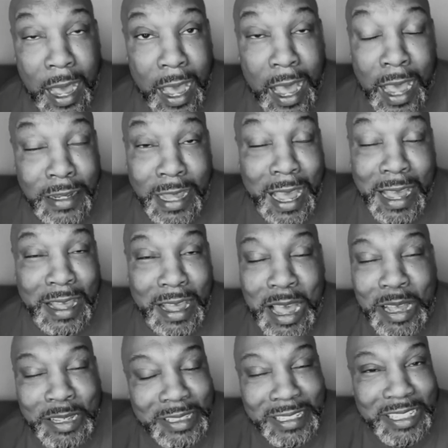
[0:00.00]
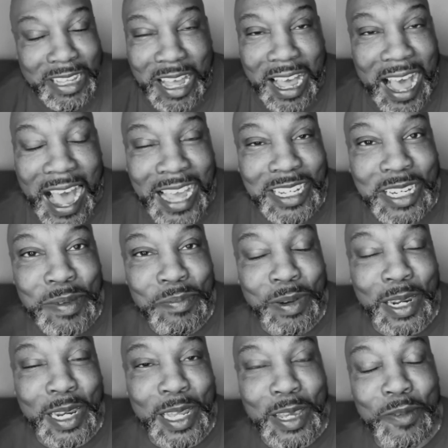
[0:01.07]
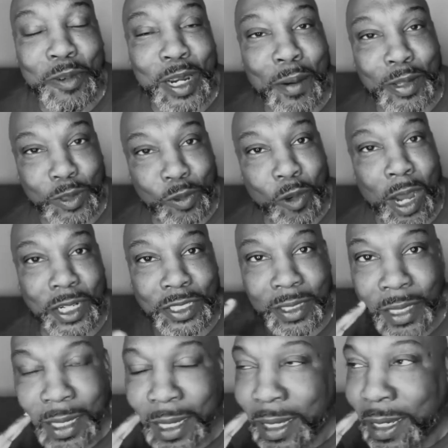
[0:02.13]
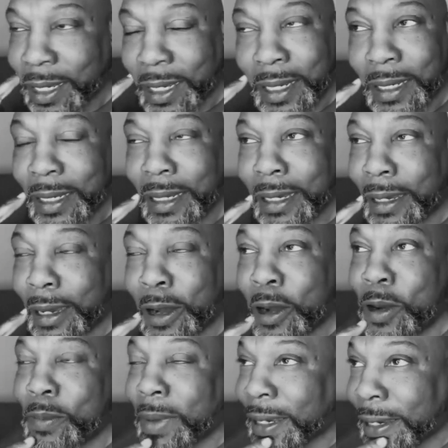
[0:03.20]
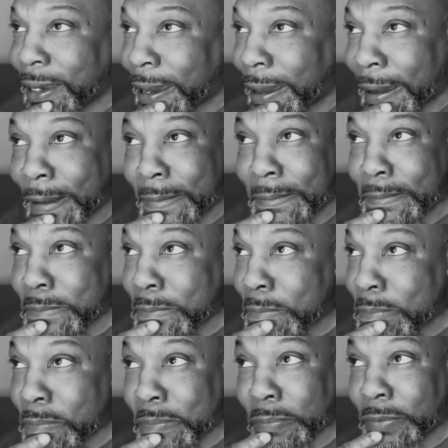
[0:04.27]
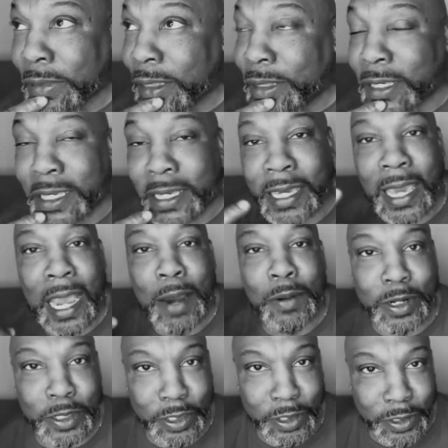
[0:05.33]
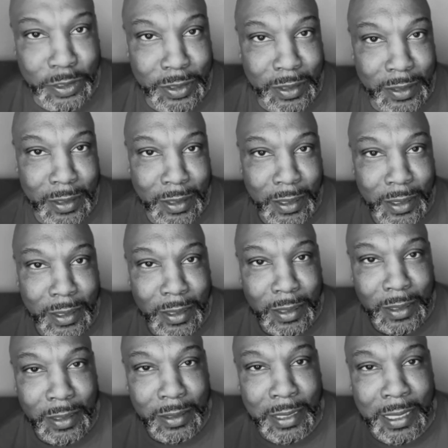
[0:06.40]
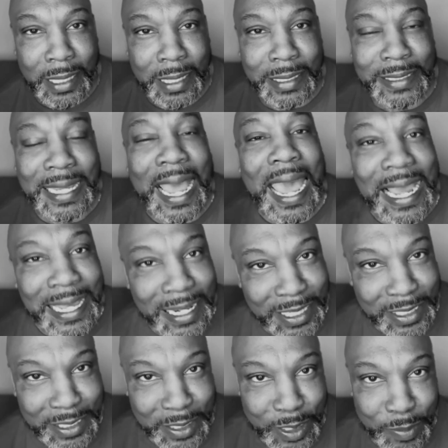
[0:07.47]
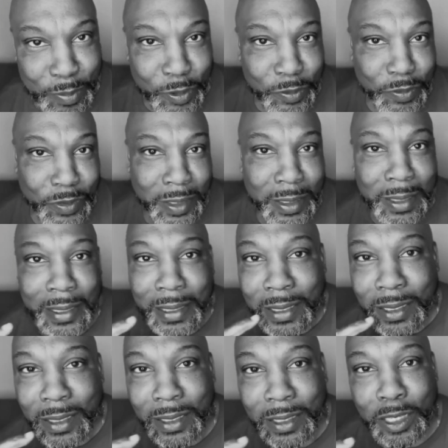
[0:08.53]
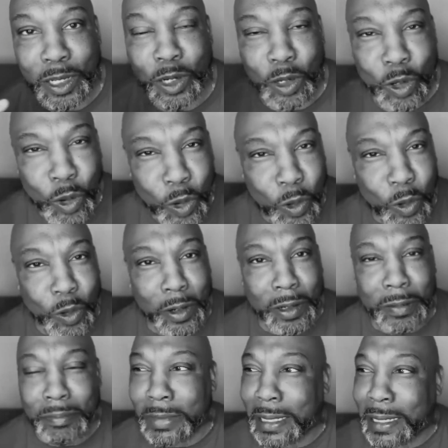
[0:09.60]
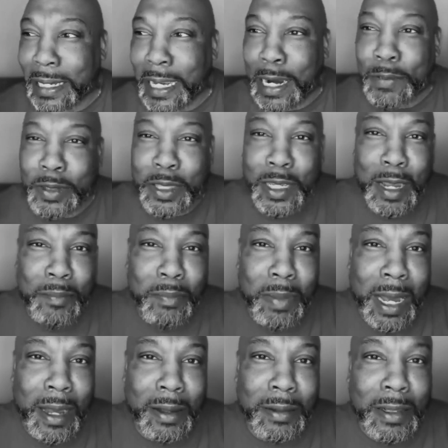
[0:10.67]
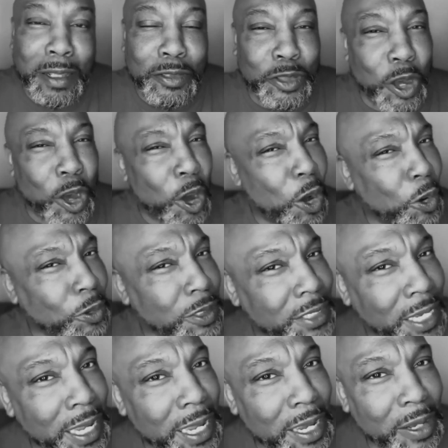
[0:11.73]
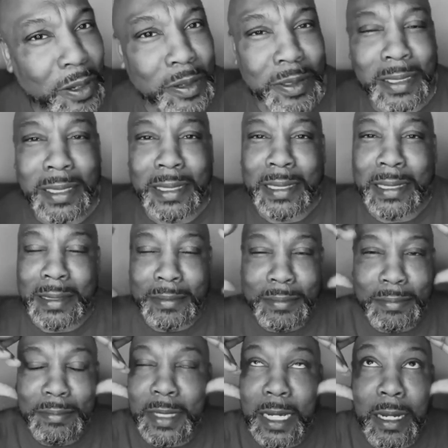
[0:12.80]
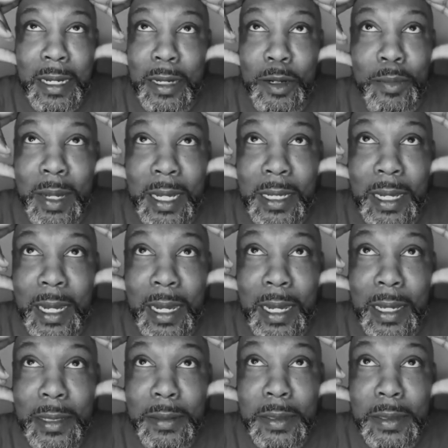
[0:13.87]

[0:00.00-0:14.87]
I couldn't believe what I was watching. Oh my God. The characters, the antagonists in the movie, the lore, everything about the hotel. Oh my God.